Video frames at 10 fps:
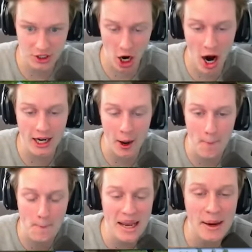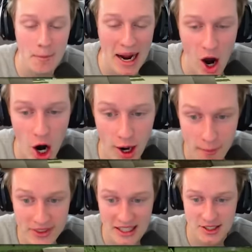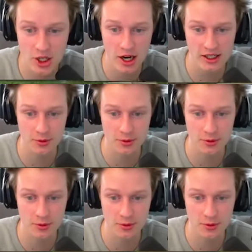dog bit my arm. That's Donnie,